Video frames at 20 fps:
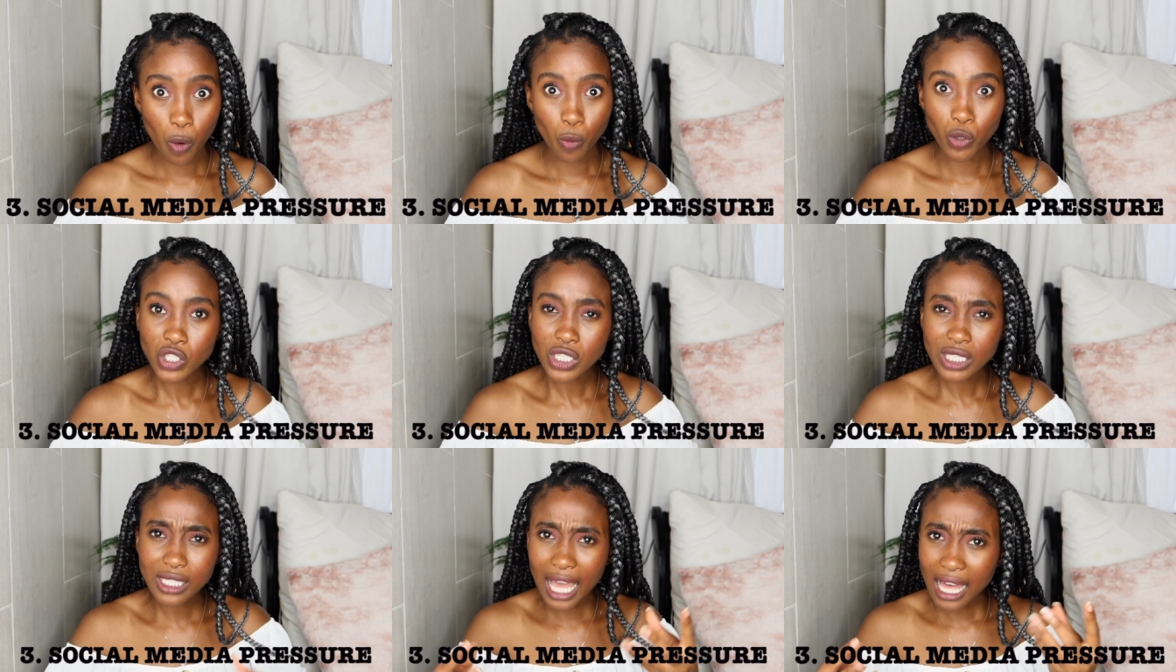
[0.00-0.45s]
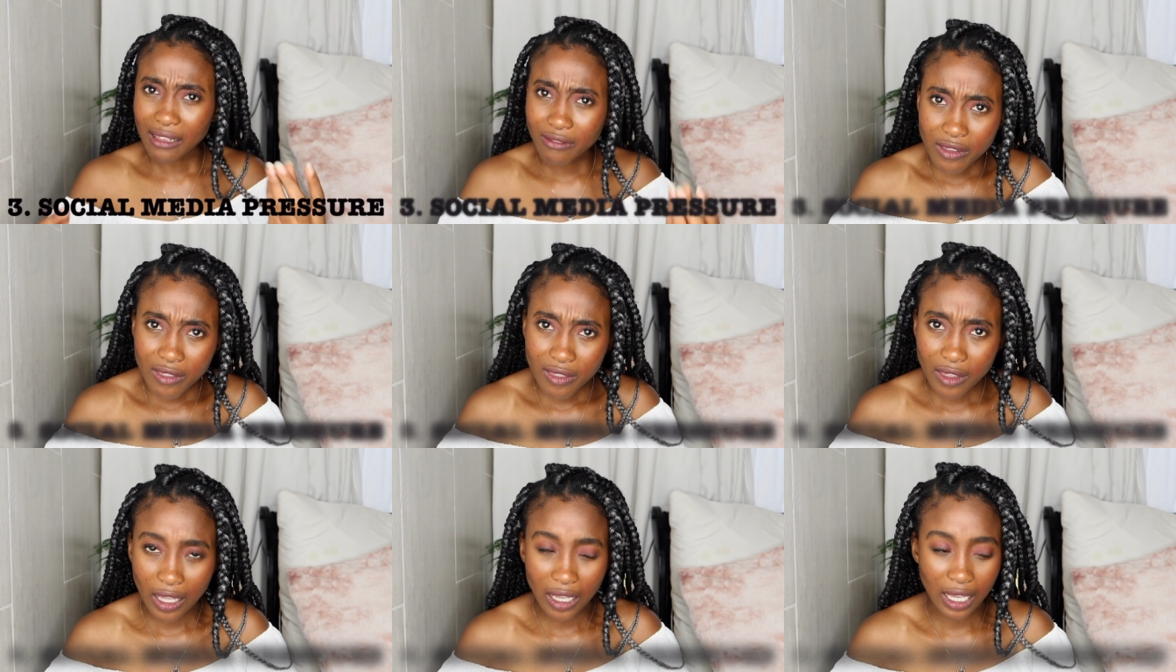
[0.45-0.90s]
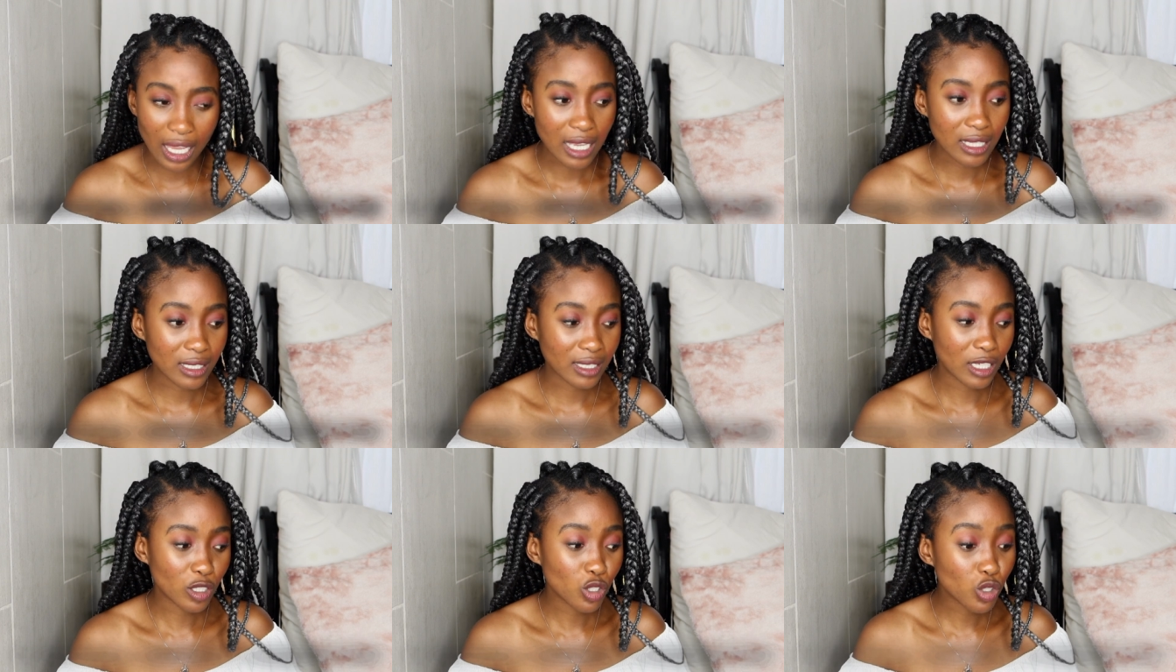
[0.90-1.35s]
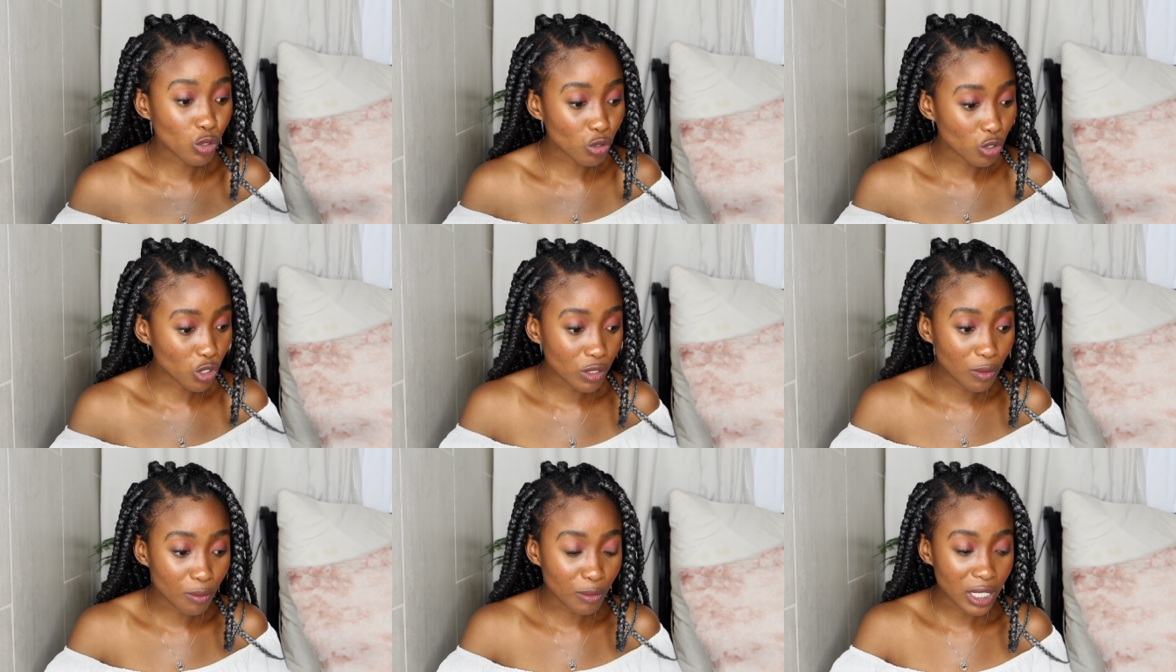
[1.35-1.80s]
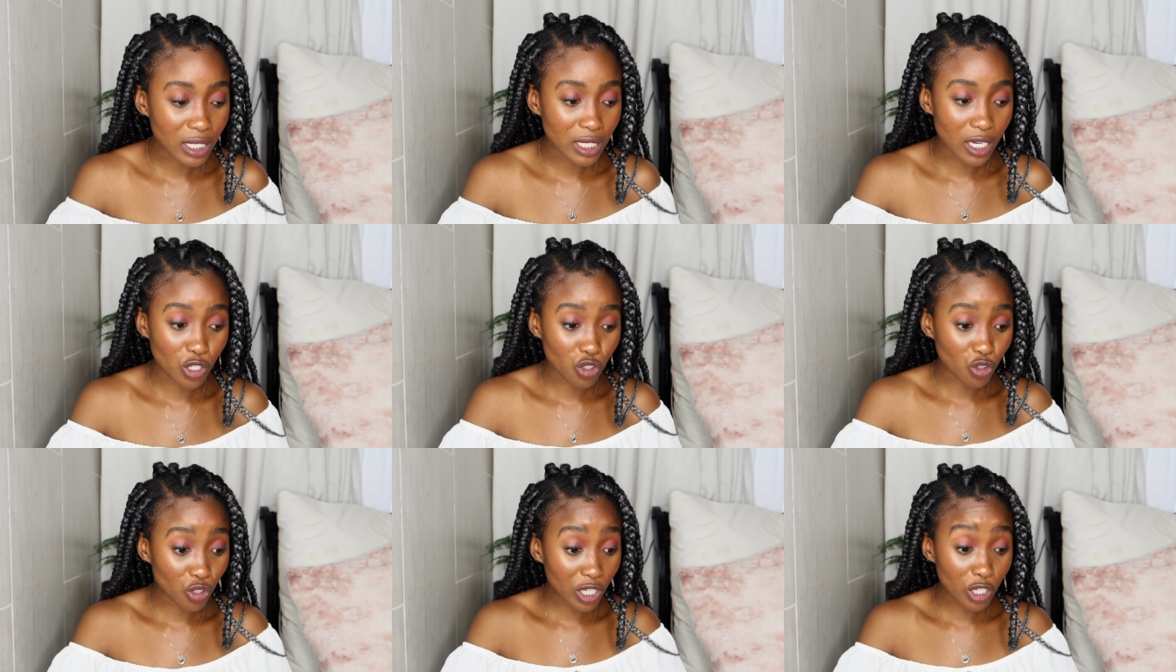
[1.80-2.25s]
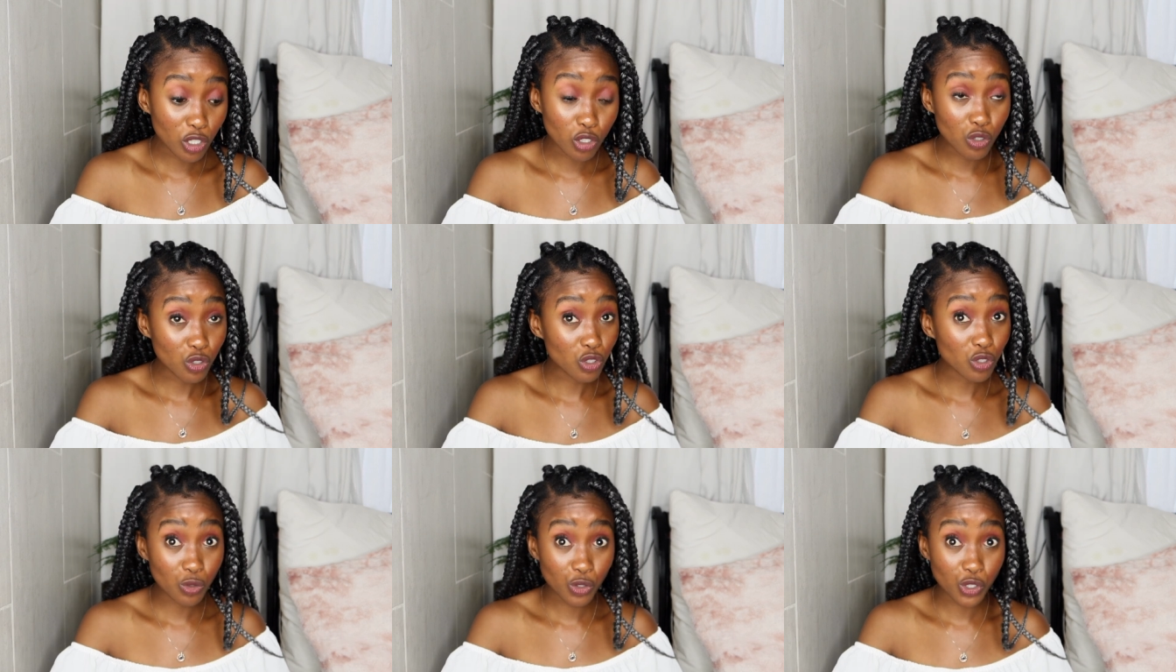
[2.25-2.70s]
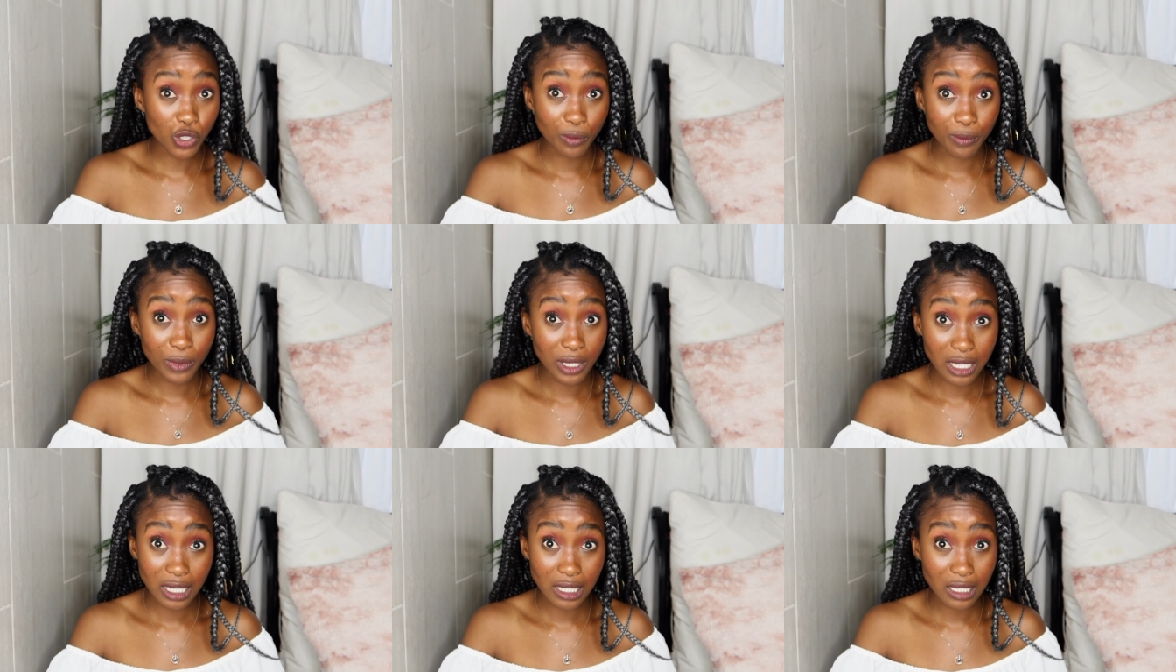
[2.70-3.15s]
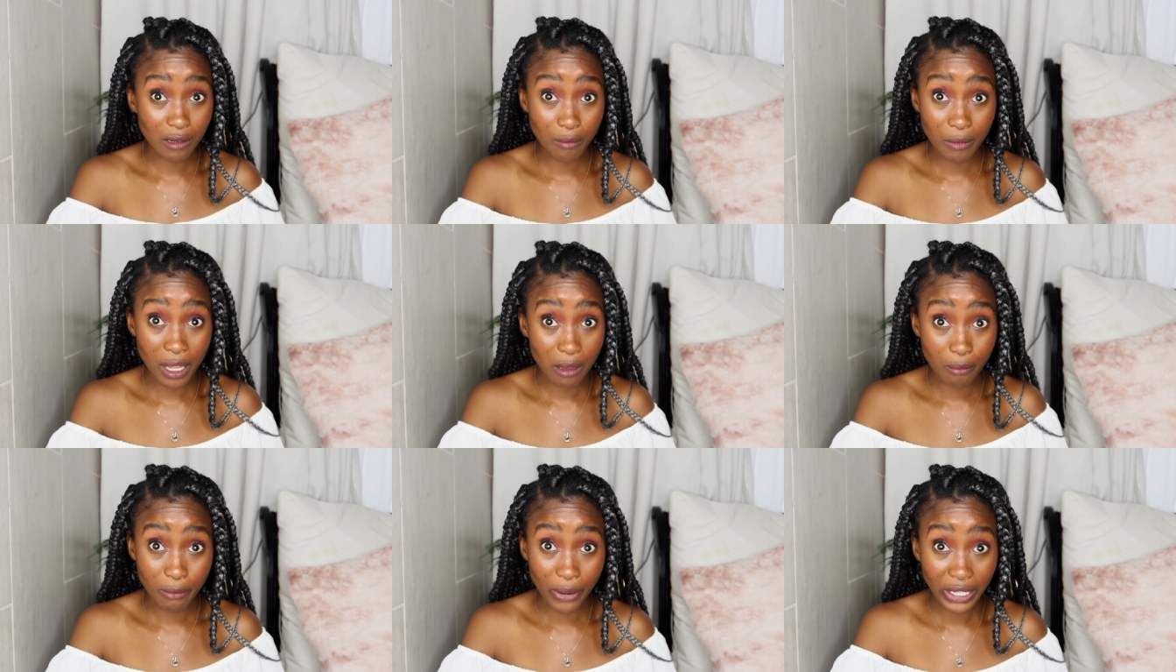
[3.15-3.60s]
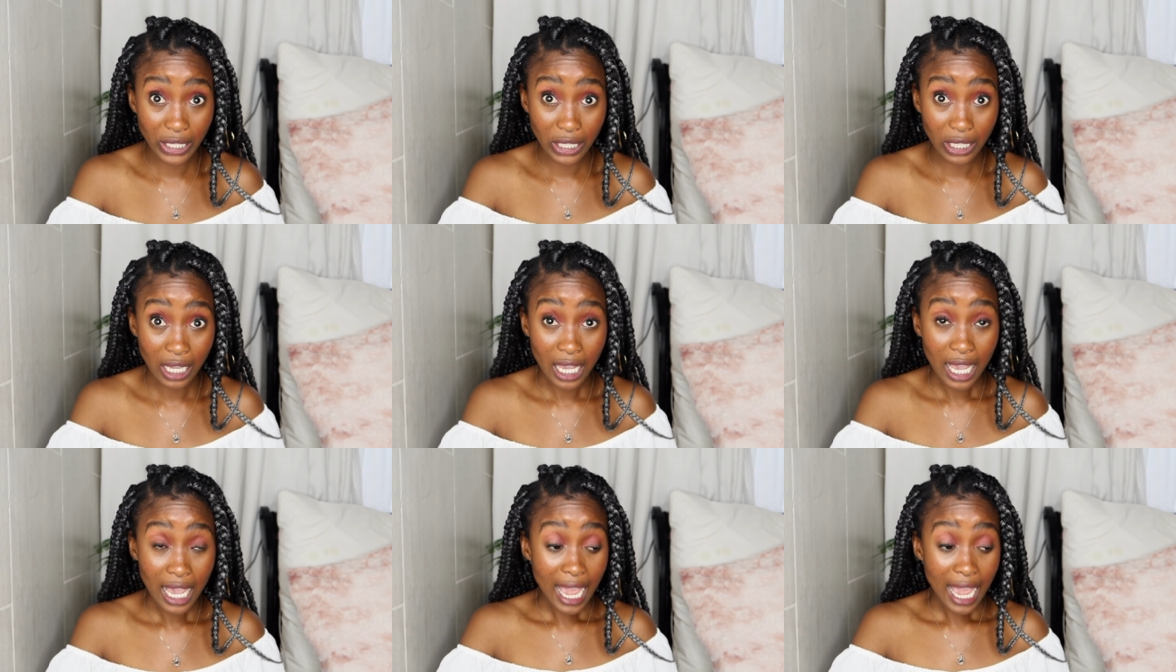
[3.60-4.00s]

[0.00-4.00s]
which is the other thing, guys, that social media, you can use social media to make money.